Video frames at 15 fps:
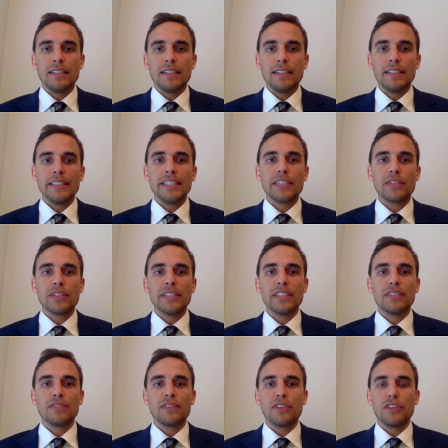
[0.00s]

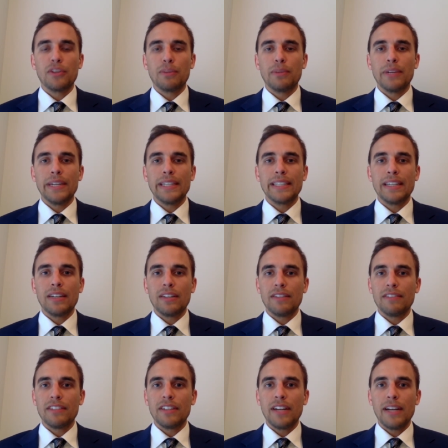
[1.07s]
decrease further breakdown
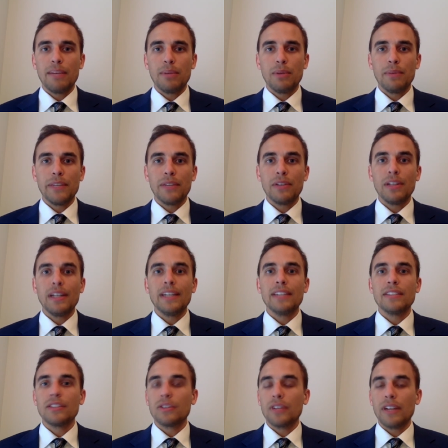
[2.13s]
of their
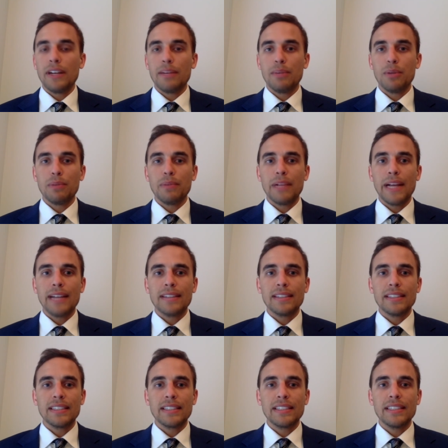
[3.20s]
hypomineralized or
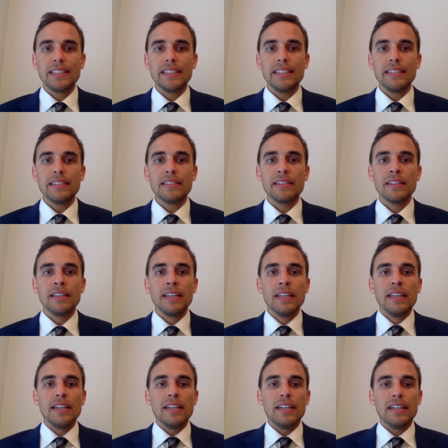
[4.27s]
hypoplastic teeth.
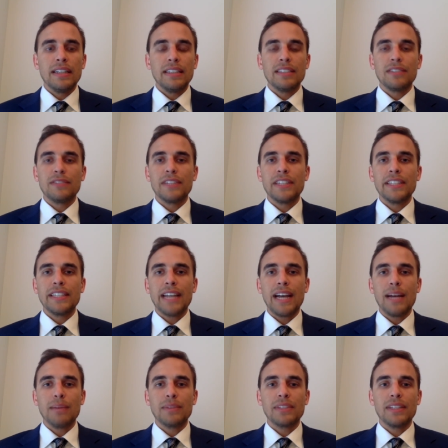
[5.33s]
This is very
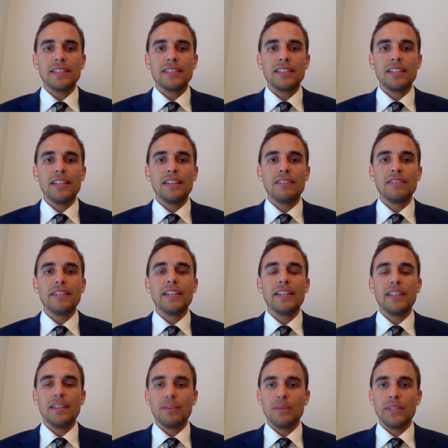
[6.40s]
time sensitive,
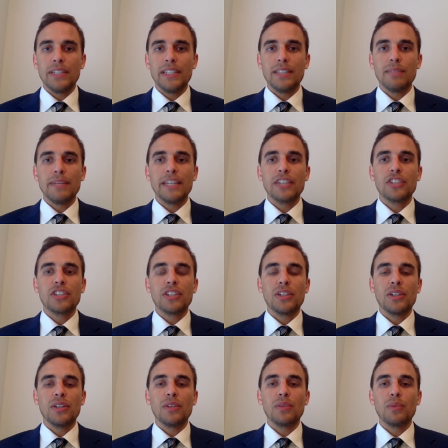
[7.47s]
and we need to make
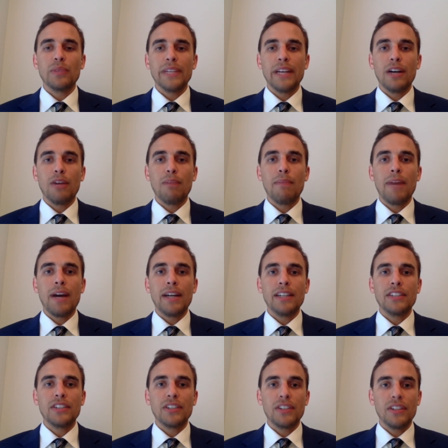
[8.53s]
sure we help
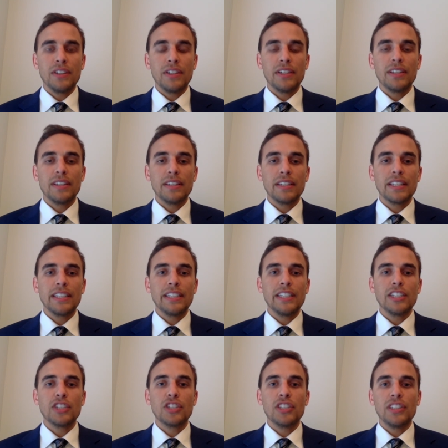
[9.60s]
monitor the
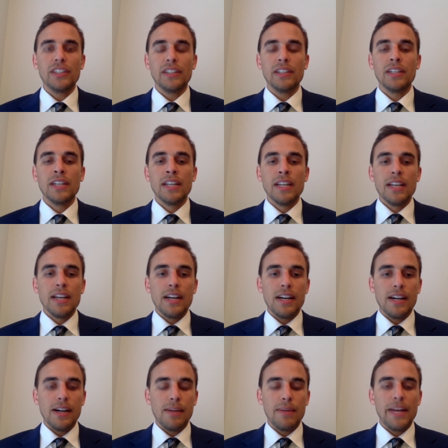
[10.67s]
condition
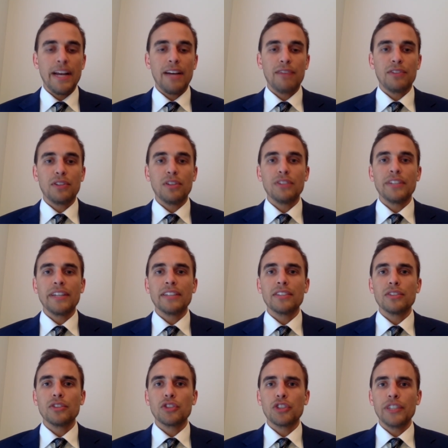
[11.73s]
after all
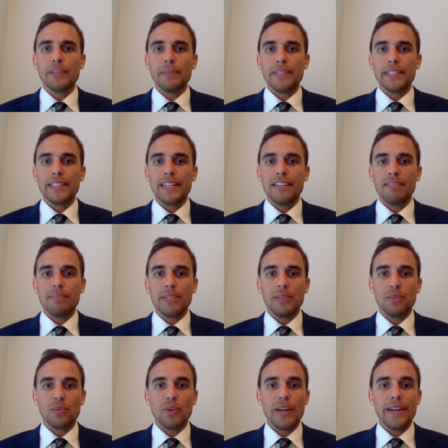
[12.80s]
dental treatments have
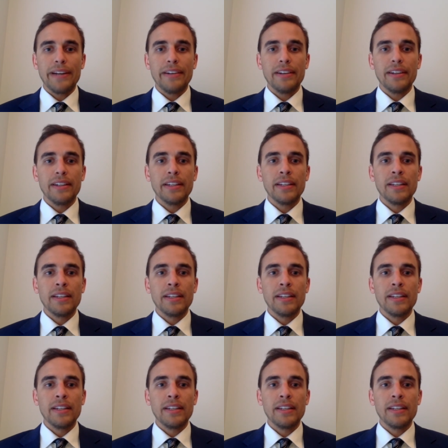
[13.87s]
been rendered.